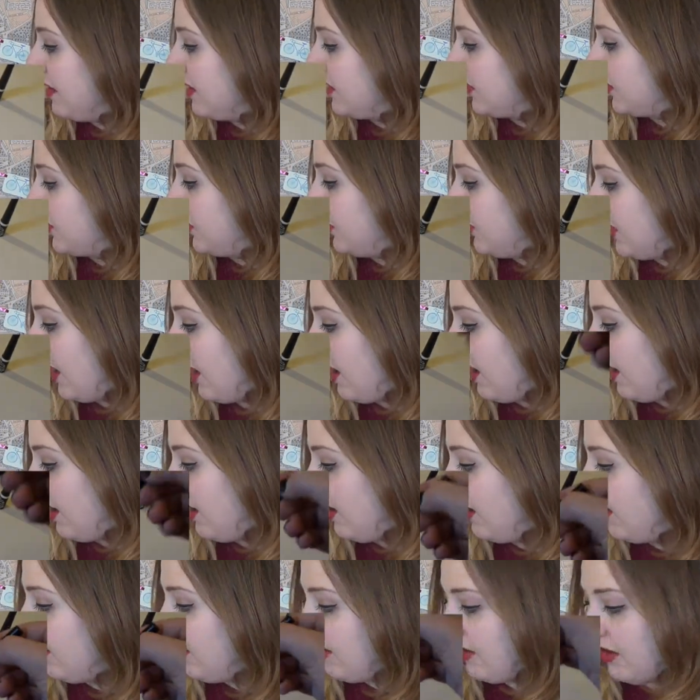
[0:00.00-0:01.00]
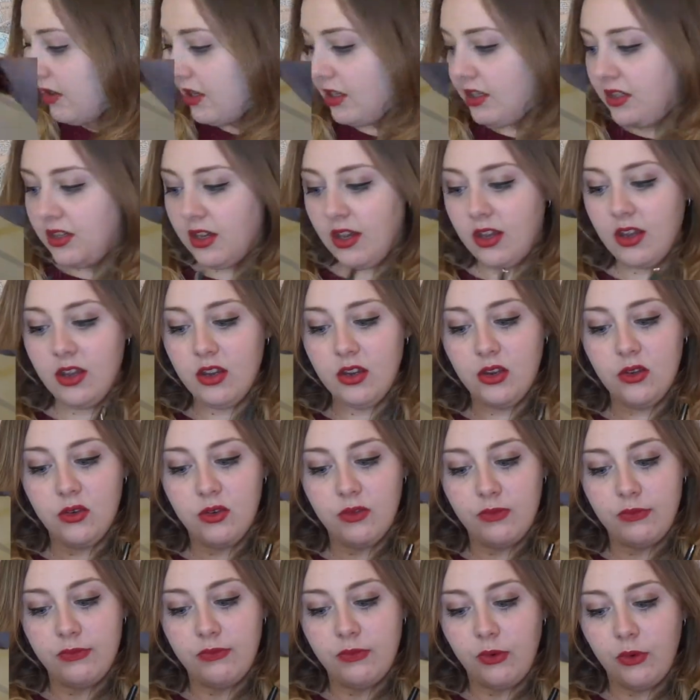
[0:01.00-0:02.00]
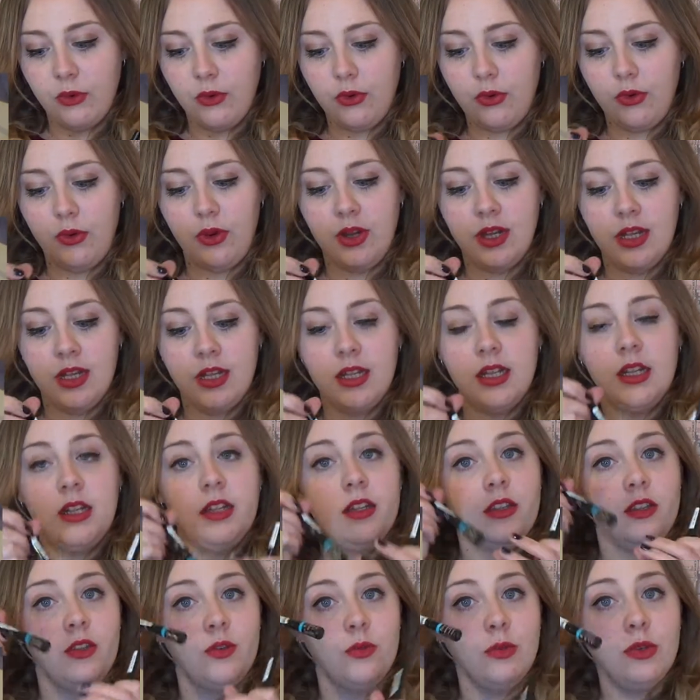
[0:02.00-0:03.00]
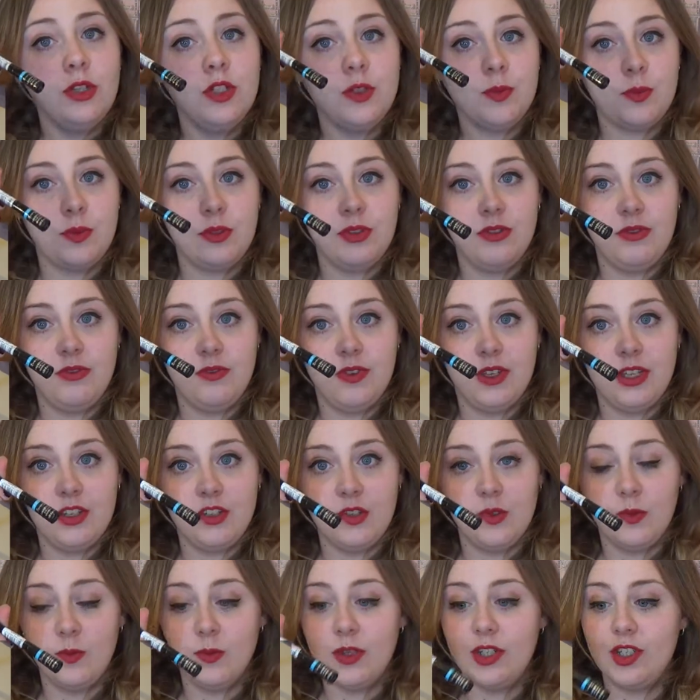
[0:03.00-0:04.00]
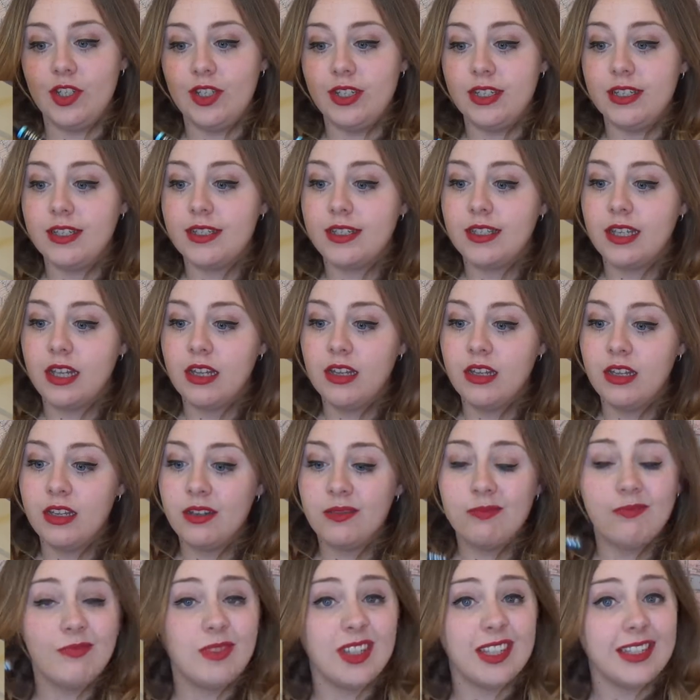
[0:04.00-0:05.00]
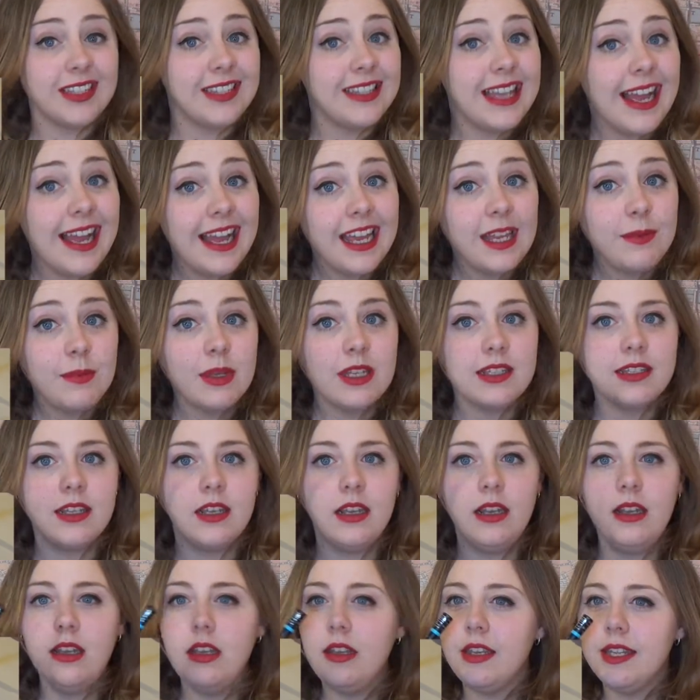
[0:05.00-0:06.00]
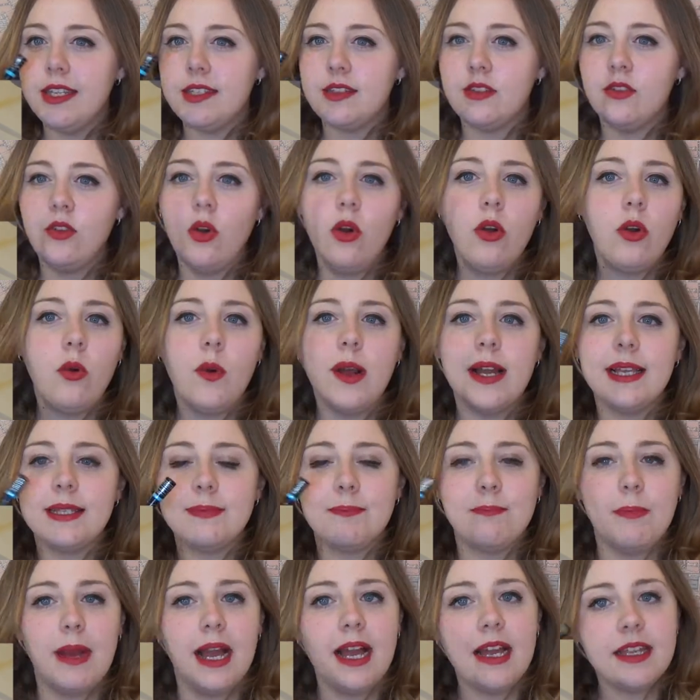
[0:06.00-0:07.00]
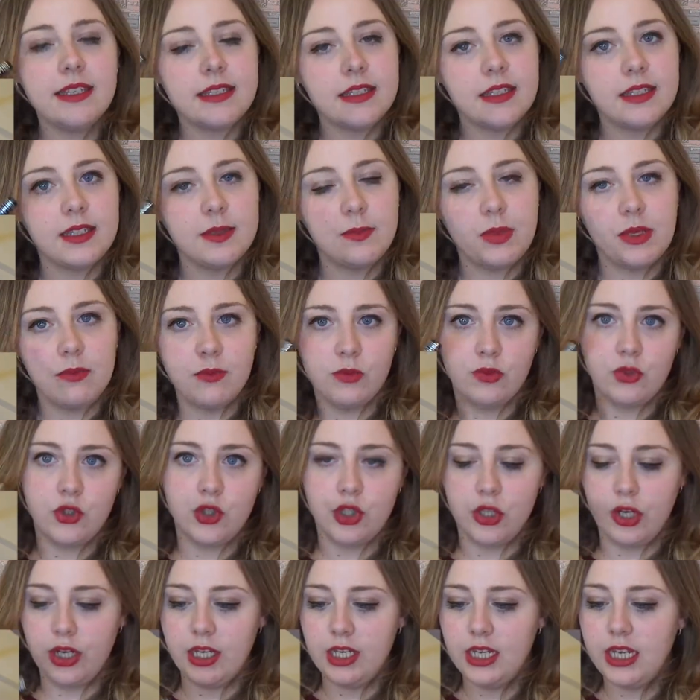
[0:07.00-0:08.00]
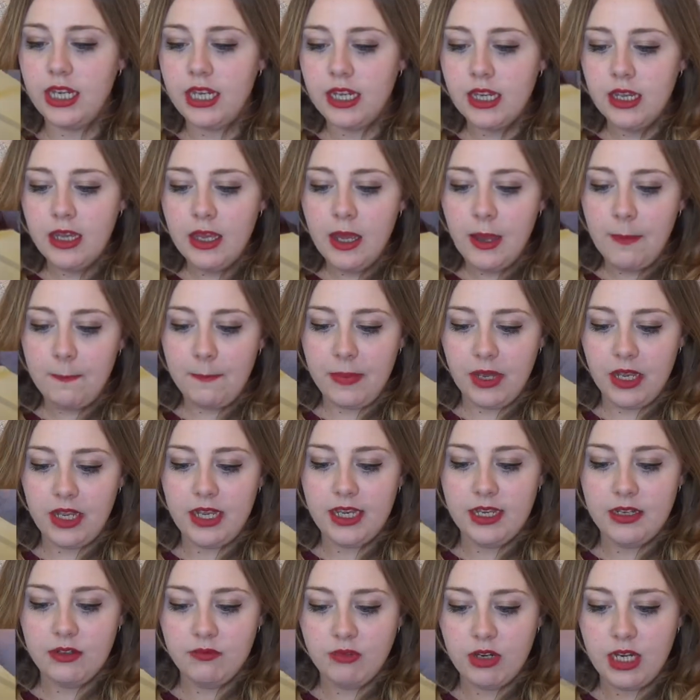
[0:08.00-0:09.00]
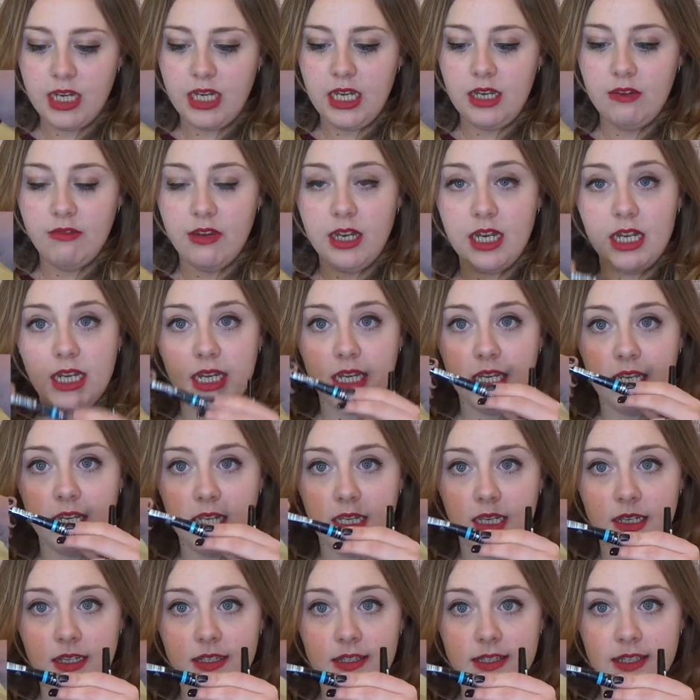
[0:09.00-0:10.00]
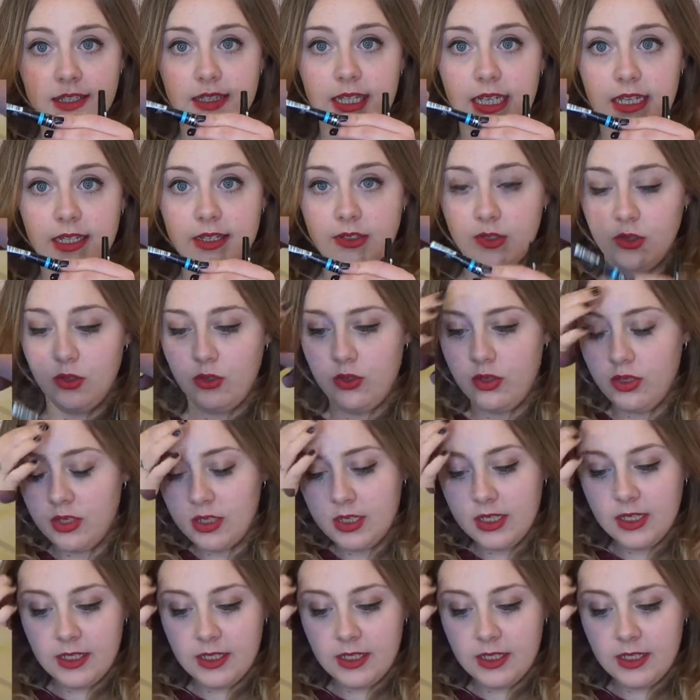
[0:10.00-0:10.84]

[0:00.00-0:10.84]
So I go for the waterproof version, which is the same. It's not quite as matte, it's a bit more shiny, but it really sticks on.